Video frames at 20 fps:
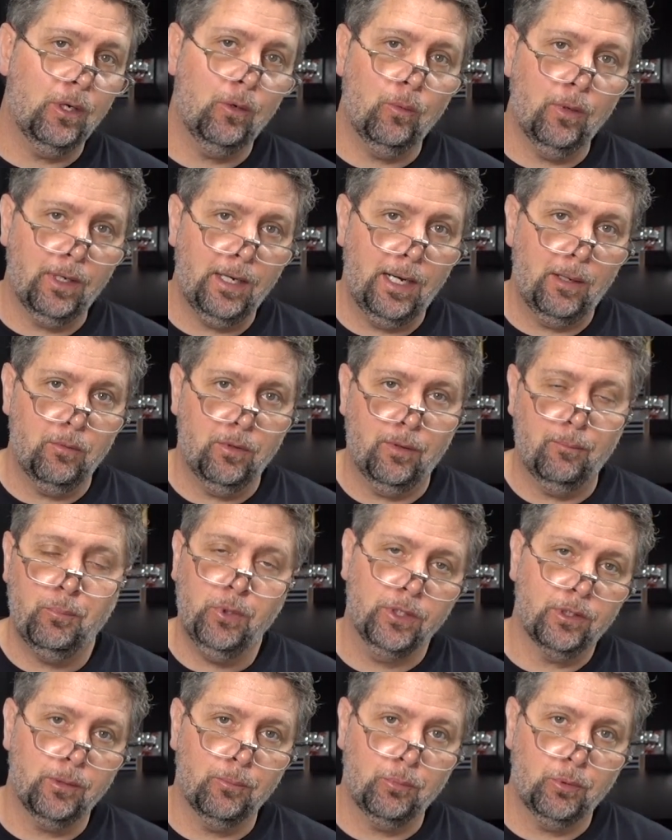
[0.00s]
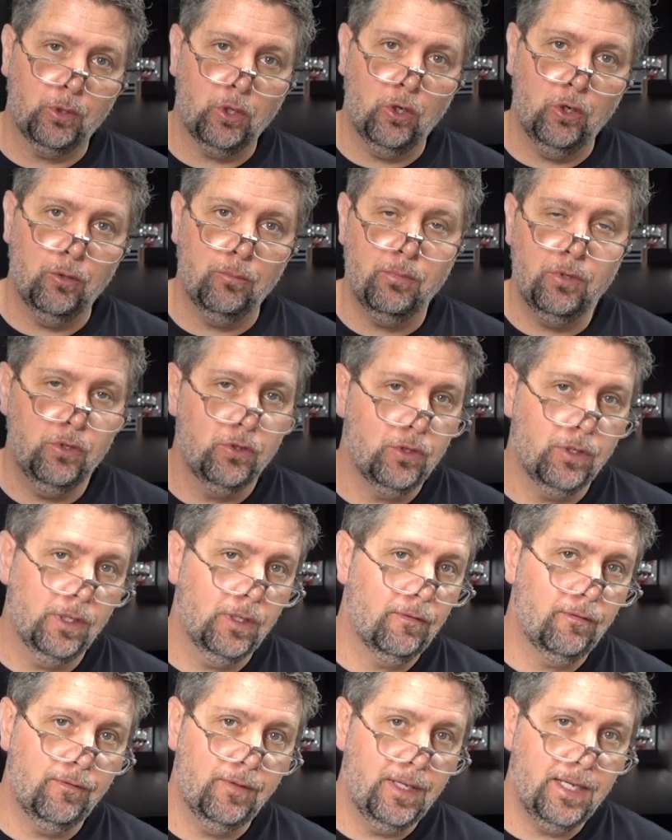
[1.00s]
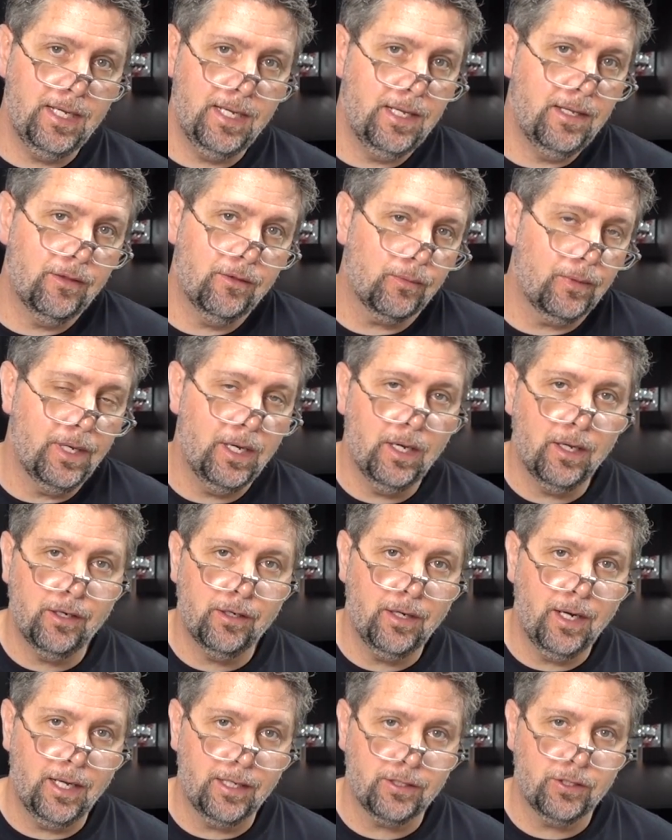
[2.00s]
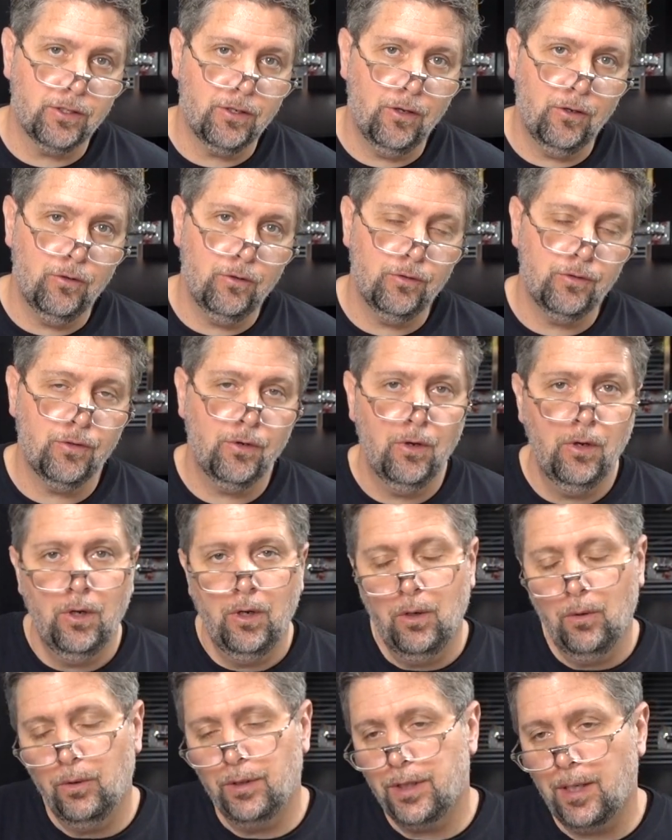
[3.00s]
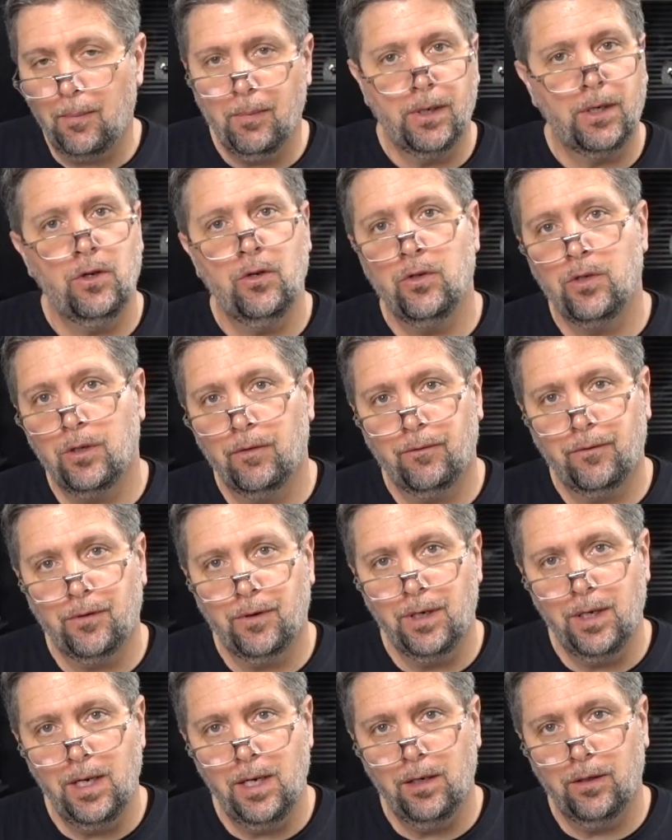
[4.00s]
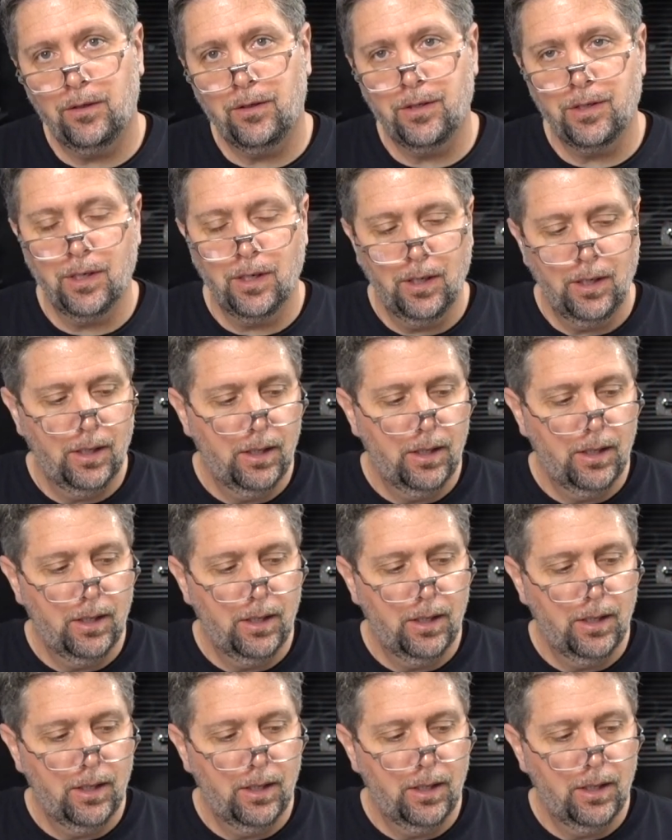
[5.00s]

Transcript: it where I would have put the probe using the VE300X2s, which I've been using for years.